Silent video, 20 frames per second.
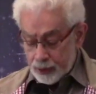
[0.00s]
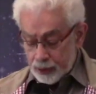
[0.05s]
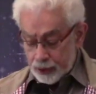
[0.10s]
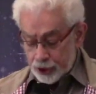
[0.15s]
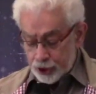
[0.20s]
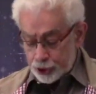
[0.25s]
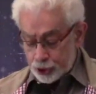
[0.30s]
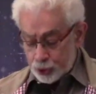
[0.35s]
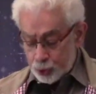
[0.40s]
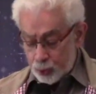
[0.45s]

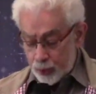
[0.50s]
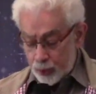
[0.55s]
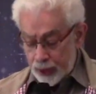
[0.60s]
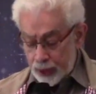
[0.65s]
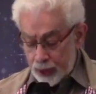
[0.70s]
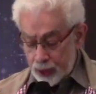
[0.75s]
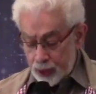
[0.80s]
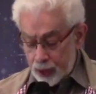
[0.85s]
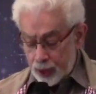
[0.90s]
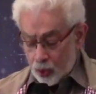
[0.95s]
He is to
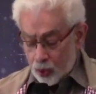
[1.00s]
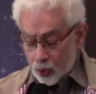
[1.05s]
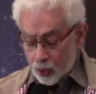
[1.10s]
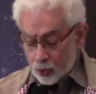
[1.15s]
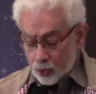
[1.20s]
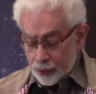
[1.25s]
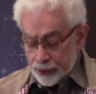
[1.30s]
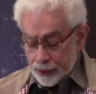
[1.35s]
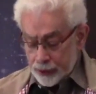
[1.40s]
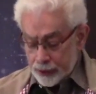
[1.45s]
wear a
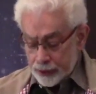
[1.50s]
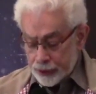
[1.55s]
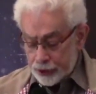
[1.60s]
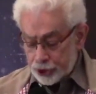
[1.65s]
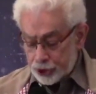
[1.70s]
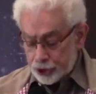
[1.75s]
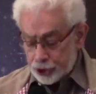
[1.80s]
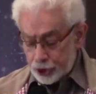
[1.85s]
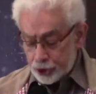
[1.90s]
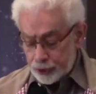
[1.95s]
holy
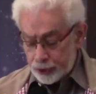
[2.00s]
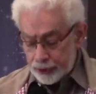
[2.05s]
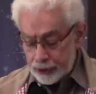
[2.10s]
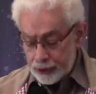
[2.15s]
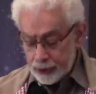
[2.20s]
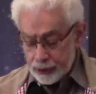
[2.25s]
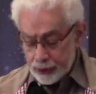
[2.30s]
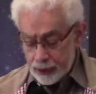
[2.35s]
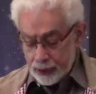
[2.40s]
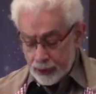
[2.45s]
linen
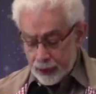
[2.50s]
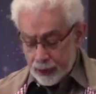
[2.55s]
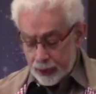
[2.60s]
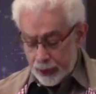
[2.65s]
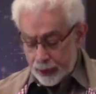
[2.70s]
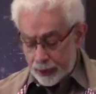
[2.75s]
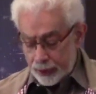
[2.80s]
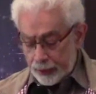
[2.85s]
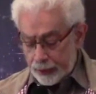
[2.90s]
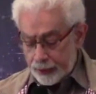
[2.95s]
tunic,
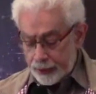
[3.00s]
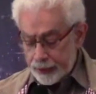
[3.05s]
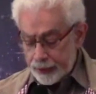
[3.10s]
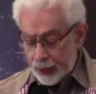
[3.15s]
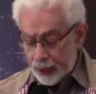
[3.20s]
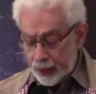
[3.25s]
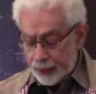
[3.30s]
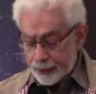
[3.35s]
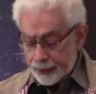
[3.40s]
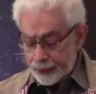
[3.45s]
and
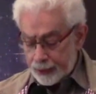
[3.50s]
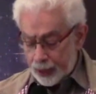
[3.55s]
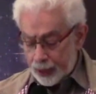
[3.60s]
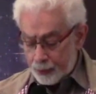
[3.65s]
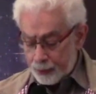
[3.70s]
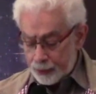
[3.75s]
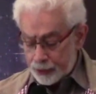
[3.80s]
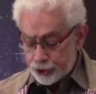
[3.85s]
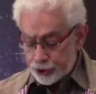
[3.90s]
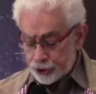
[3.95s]
linen
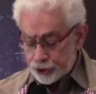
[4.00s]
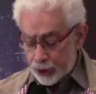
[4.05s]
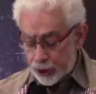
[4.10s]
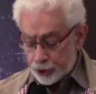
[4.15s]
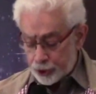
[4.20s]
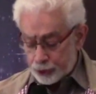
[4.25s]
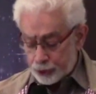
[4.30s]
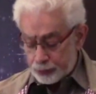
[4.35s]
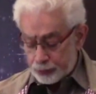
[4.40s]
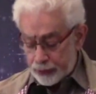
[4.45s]
undergarments are
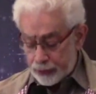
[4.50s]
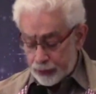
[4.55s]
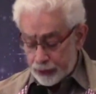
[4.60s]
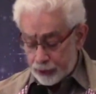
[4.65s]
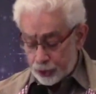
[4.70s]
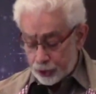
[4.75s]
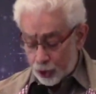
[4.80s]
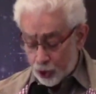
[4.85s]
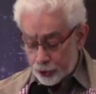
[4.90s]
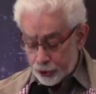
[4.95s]
to
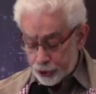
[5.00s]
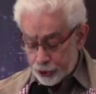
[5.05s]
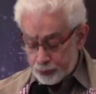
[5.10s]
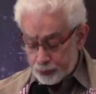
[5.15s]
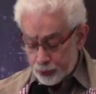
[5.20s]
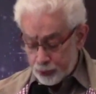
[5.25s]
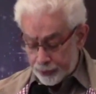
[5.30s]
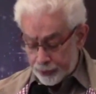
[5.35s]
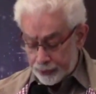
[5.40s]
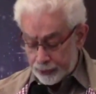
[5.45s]
be on his
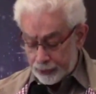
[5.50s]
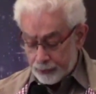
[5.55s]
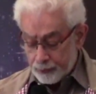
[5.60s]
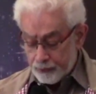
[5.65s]
body.